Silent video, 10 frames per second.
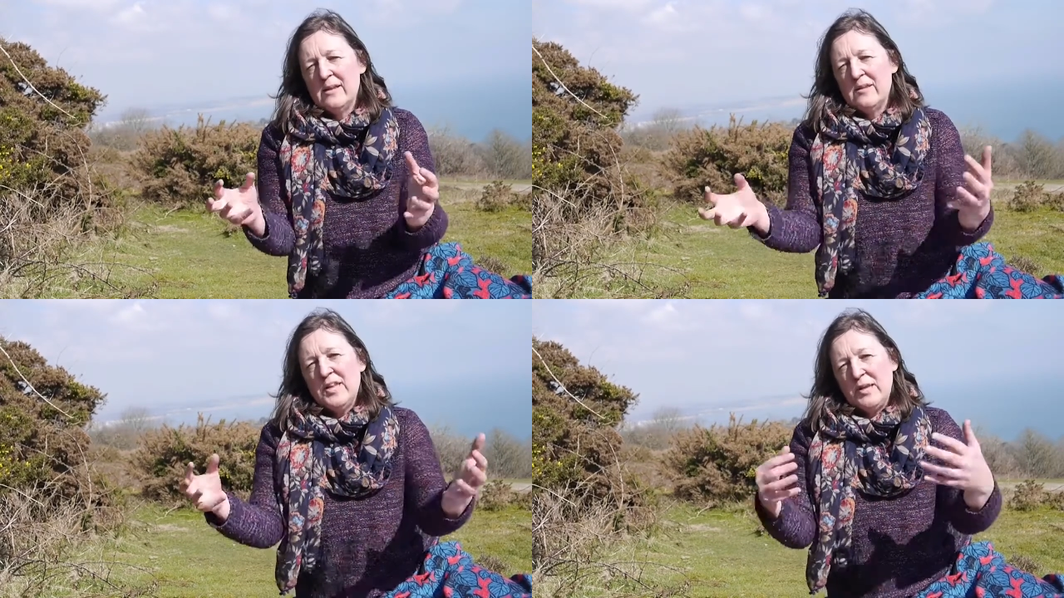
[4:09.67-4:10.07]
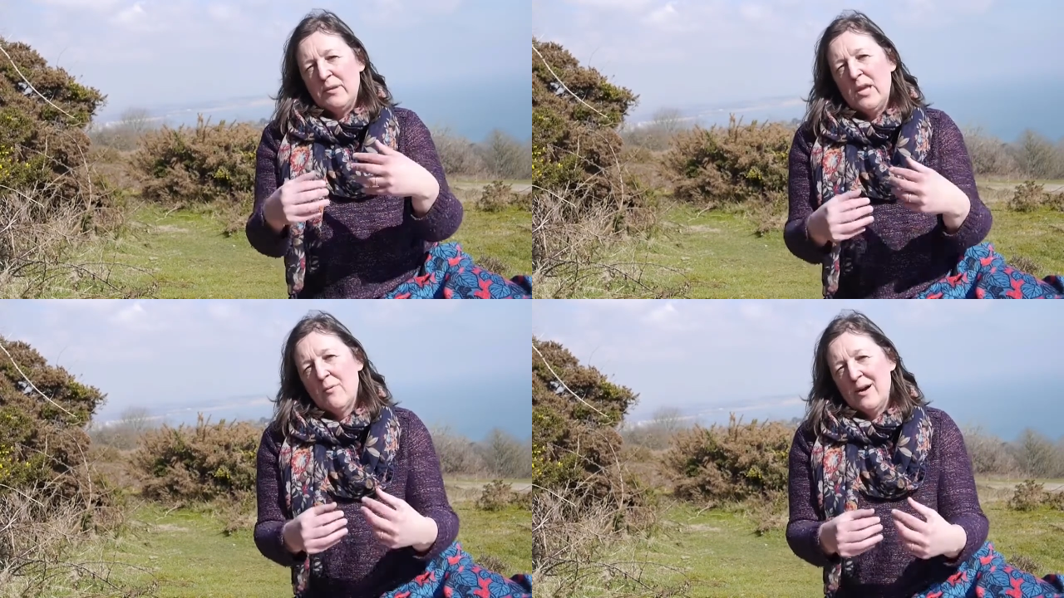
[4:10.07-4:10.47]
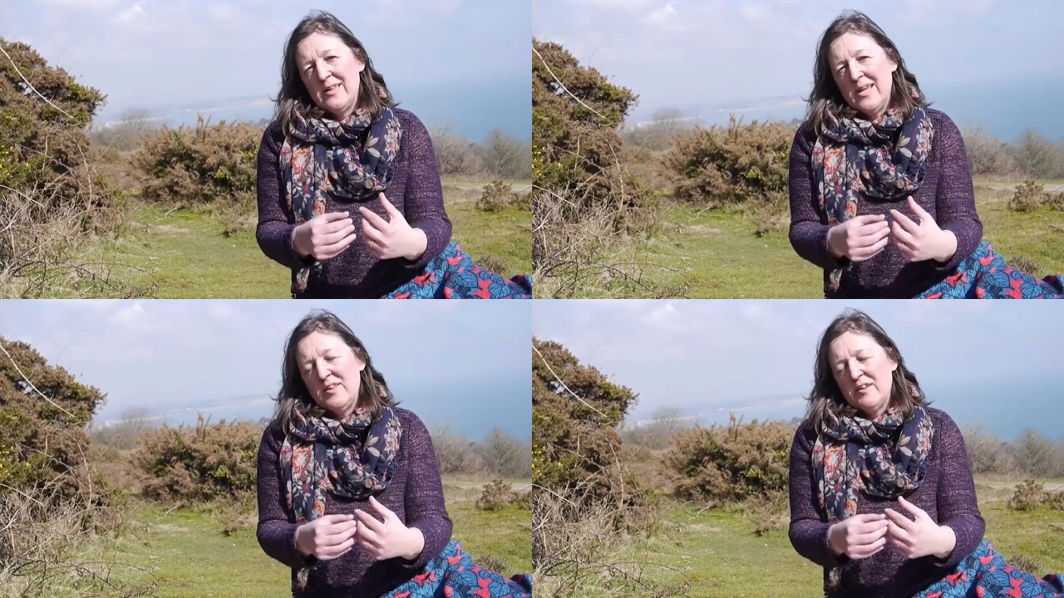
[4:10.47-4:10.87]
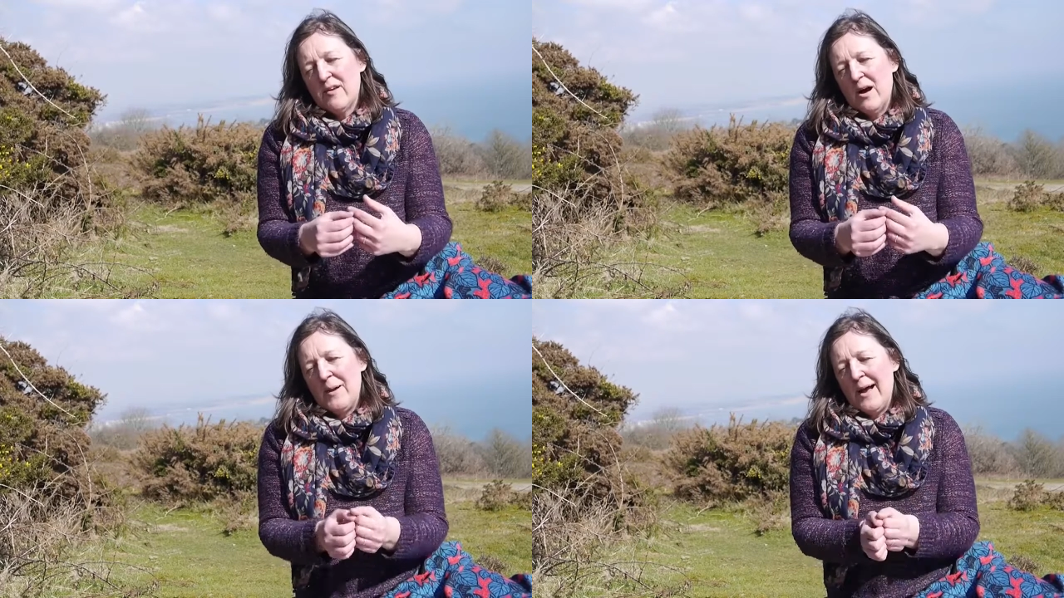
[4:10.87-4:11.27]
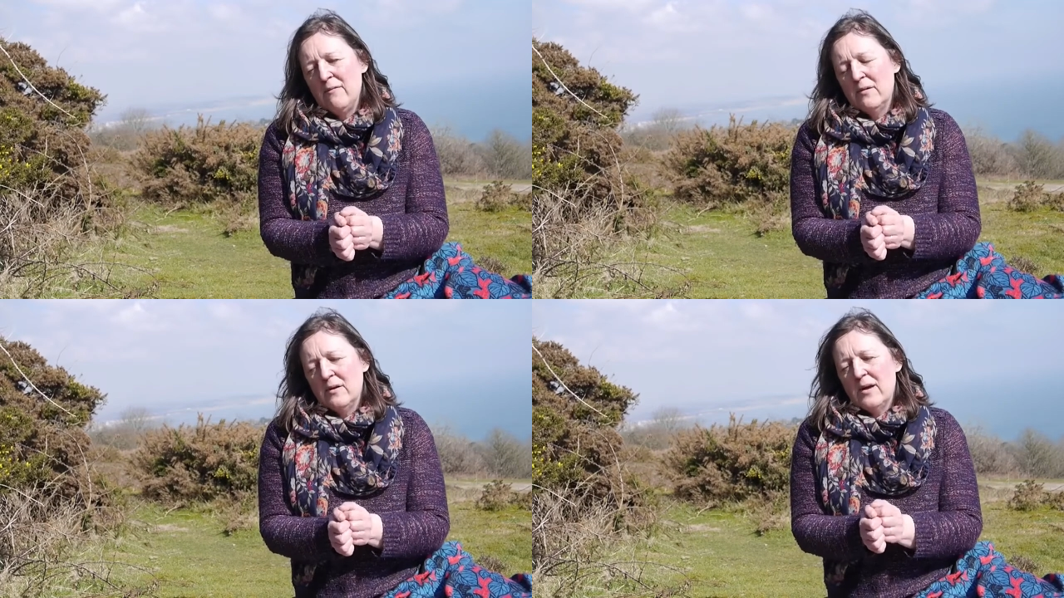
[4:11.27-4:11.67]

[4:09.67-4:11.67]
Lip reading: and that some new ideas have come out,